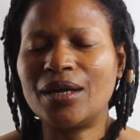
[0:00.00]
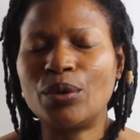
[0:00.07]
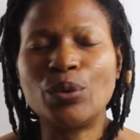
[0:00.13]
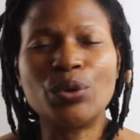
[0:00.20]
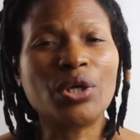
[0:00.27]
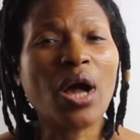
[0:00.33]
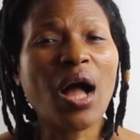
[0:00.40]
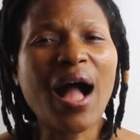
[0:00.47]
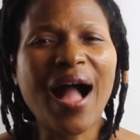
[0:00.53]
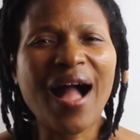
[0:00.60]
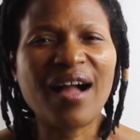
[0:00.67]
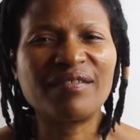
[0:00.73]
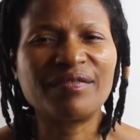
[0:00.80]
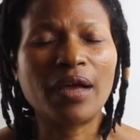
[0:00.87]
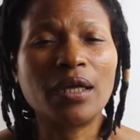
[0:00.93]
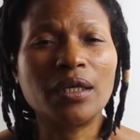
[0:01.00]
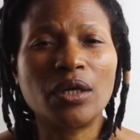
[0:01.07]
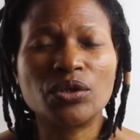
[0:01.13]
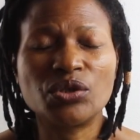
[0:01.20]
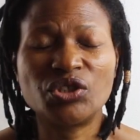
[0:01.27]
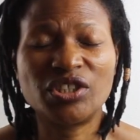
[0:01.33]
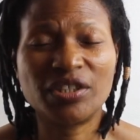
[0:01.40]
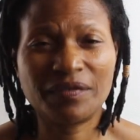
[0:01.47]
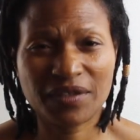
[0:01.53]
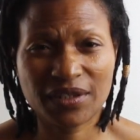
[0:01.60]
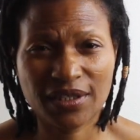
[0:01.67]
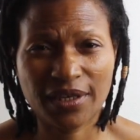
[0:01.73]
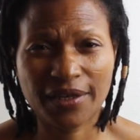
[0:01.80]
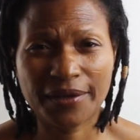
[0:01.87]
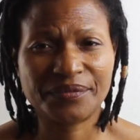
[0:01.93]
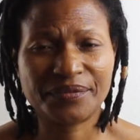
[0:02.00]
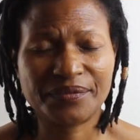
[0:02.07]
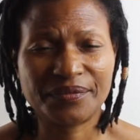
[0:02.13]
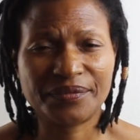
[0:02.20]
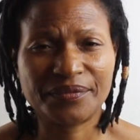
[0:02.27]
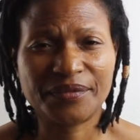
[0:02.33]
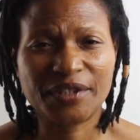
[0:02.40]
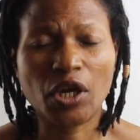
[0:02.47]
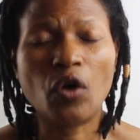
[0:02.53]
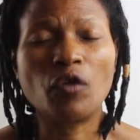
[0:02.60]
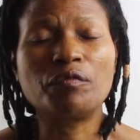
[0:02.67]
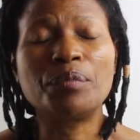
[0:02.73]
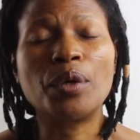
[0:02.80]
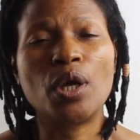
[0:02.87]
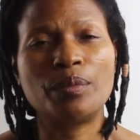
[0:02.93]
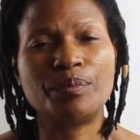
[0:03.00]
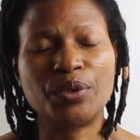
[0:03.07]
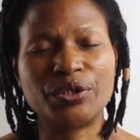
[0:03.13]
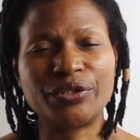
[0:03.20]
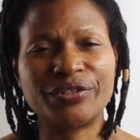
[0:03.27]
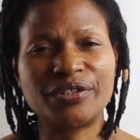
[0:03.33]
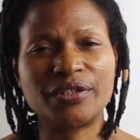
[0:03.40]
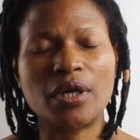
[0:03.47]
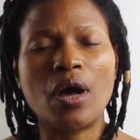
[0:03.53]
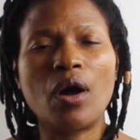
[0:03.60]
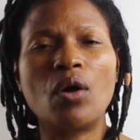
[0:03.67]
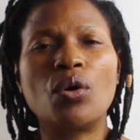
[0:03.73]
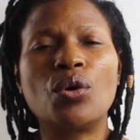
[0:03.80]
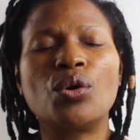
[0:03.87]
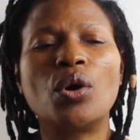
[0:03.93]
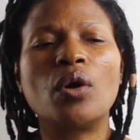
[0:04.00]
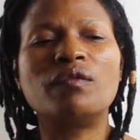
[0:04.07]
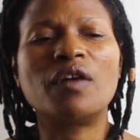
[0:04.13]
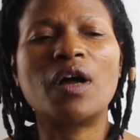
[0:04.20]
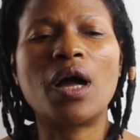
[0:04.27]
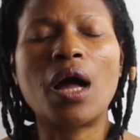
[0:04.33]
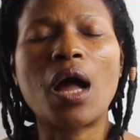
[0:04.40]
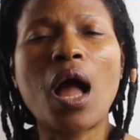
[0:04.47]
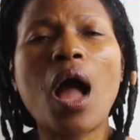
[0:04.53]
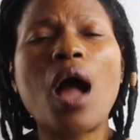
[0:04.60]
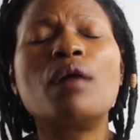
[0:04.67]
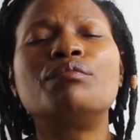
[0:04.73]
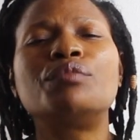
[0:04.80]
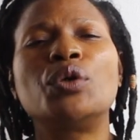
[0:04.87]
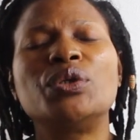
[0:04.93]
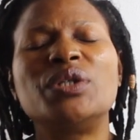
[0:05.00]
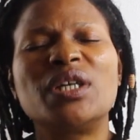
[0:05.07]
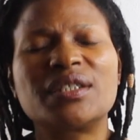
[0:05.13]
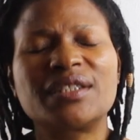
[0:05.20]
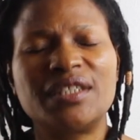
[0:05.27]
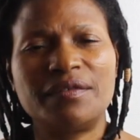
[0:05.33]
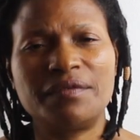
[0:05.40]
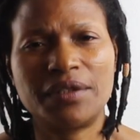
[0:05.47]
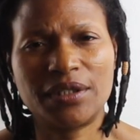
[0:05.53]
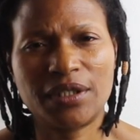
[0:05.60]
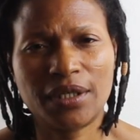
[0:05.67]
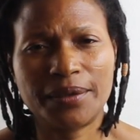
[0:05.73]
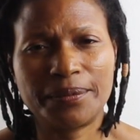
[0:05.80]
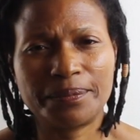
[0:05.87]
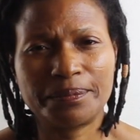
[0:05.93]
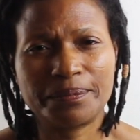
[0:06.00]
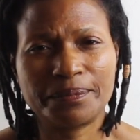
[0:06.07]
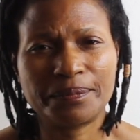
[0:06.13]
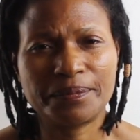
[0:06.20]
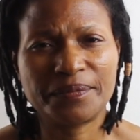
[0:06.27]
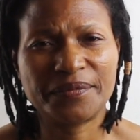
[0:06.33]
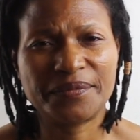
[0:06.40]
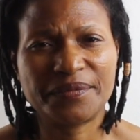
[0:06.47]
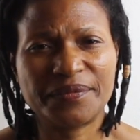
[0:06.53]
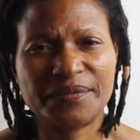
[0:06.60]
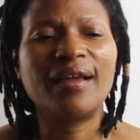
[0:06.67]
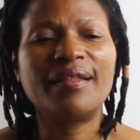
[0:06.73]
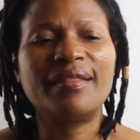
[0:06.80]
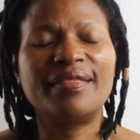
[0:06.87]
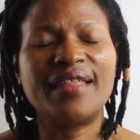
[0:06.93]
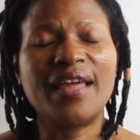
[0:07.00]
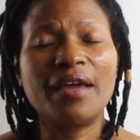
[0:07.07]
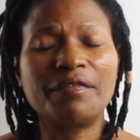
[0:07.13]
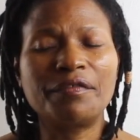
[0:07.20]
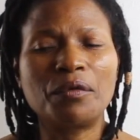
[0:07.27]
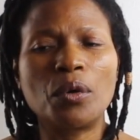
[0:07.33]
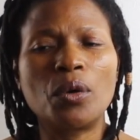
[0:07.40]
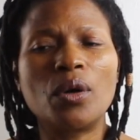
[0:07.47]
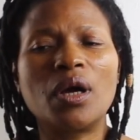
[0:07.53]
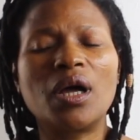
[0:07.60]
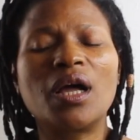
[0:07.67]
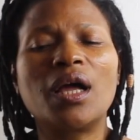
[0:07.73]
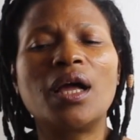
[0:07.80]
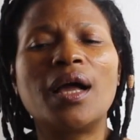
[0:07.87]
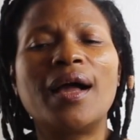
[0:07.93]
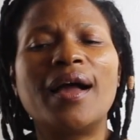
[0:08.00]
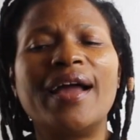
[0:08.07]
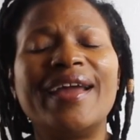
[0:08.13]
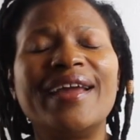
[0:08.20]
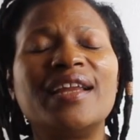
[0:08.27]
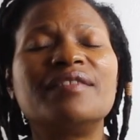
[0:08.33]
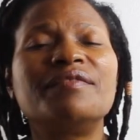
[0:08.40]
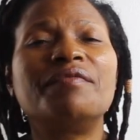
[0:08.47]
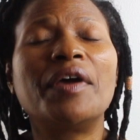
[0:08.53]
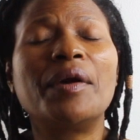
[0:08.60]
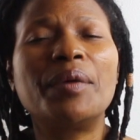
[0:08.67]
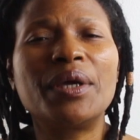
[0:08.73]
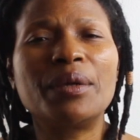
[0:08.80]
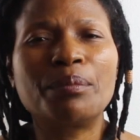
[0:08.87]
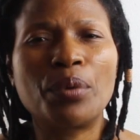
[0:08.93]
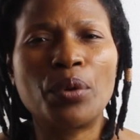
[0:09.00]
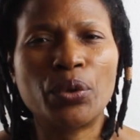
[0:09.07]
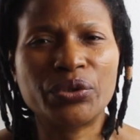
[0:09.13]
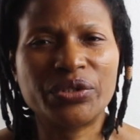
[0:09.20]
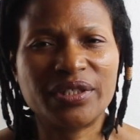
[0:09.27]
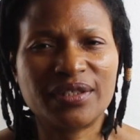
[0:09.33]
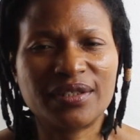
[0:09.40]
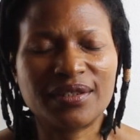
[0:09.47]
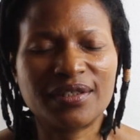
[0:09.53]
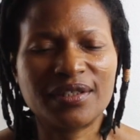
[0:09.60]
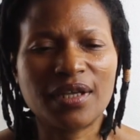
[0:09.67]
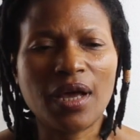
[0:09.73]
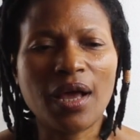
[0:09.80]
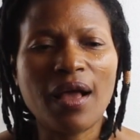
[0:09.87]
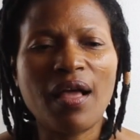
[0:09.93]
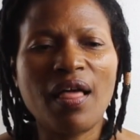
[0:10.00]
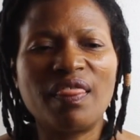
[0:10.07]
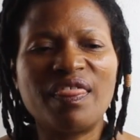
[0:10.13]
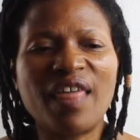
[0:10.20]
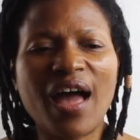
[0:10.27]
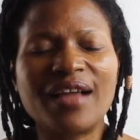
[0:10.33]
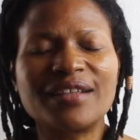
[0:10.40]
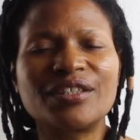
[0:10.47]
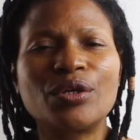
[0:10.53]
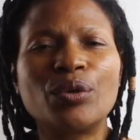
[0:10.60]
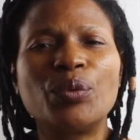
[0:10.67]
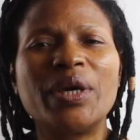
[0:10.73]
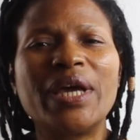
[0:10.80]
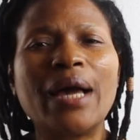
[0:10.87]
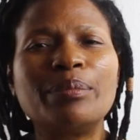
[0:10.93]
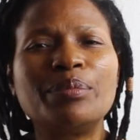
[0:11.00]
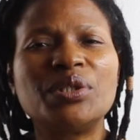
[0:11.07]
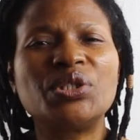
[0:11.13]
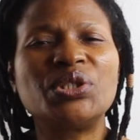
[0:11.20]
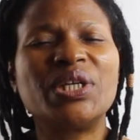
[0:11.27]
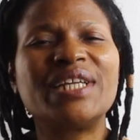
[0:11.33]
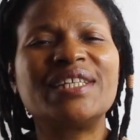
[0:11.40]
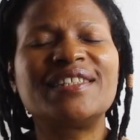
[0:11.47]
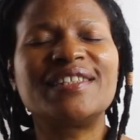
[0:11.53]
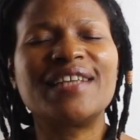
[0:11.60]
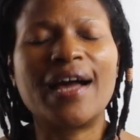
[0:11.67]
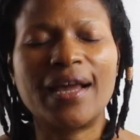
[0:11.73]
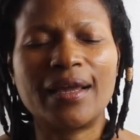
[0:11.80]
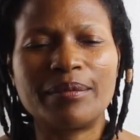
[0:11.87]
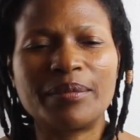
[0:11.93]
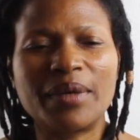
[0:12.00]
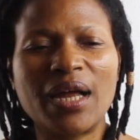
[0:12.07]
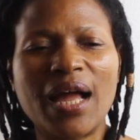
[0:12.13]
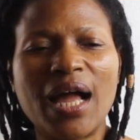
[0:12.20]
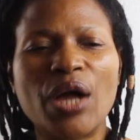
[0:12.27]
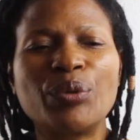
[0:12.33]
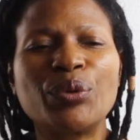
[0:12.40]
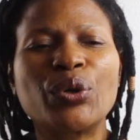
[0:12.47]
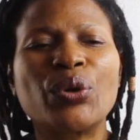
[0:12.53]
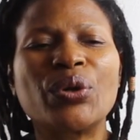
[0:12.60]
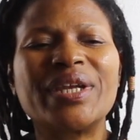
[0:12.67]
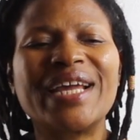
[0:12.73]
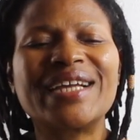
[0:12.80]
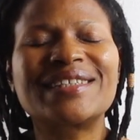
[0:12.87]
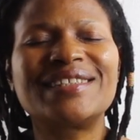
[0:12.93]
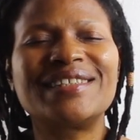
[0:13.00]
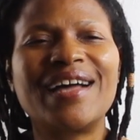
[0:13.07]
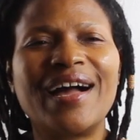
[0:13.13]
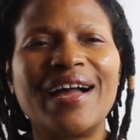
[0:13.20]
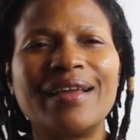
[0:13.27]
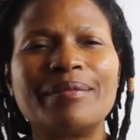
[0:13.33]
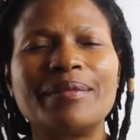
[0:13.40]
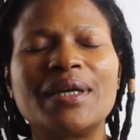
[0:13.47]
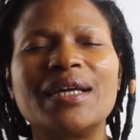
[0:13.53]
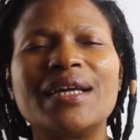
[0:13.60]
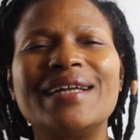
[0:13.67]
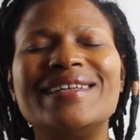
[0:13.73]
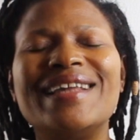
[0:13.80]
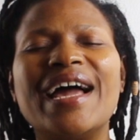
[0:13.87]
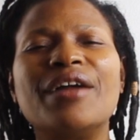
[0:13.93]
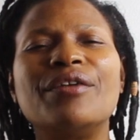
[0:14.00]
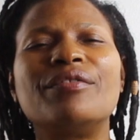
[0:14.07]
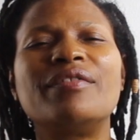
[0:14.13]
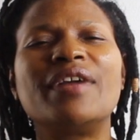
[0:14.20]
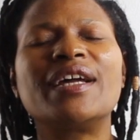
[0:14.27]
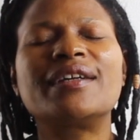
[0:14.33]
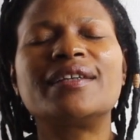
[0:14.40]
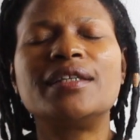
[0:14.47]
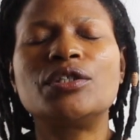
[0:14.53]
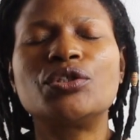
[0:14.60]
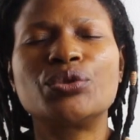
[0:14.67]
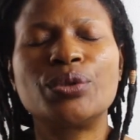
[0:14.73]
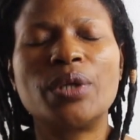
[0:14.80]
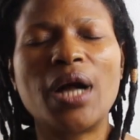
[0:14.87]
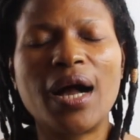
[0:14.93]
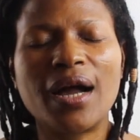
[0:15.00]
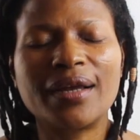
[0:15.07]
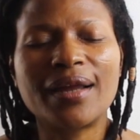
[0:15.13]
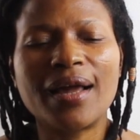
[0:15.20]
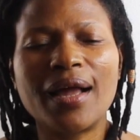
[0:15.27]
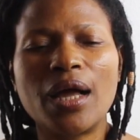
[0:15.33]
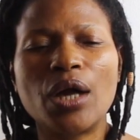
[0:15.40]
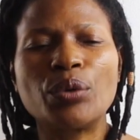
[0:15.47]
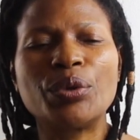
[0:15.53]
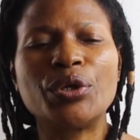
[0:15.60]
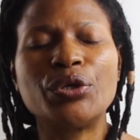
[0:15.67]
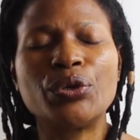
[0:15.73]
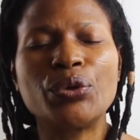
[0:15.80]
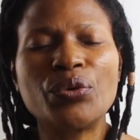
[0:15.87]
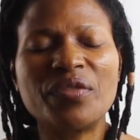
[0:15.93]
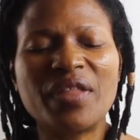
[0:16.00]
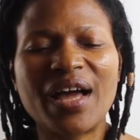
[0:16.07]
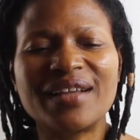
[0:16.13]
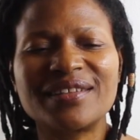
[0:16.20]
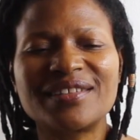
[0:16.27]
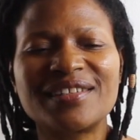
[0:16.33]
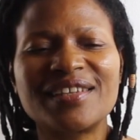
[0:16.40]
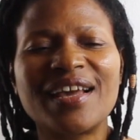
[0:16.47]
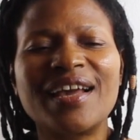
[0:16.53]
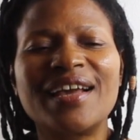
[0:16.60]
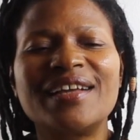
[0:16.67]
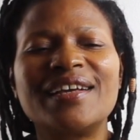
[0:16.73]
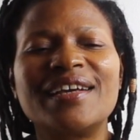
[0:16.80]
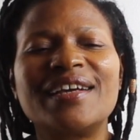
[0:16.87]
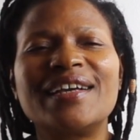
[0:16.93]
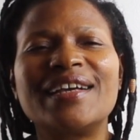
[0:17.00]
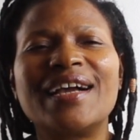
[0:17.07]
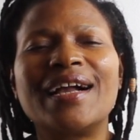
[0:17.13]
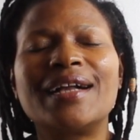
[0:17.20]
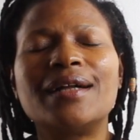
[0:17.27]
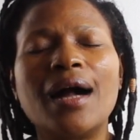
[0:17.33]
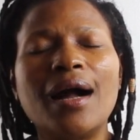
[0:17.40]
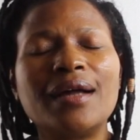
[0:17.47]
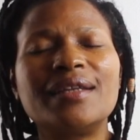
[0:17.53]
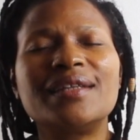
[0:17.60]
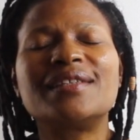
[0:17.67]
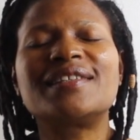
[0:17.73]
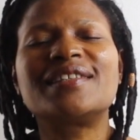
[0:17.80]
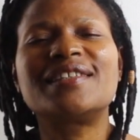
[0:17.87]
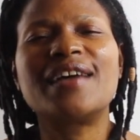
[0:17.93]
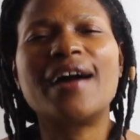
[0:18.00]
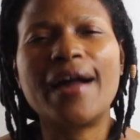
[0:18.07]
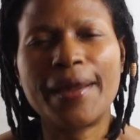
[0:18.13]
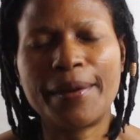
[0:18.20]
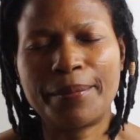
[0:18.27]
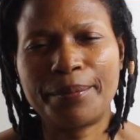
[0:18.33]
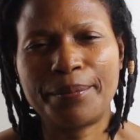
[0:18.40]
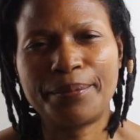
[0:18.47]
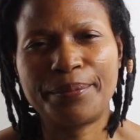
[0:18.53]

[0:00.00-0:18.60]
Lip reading: will not have longevity of purpose or of productivity. Therefore, it is very important that we appreciate time and we connect time directly to God, and we know that God is time.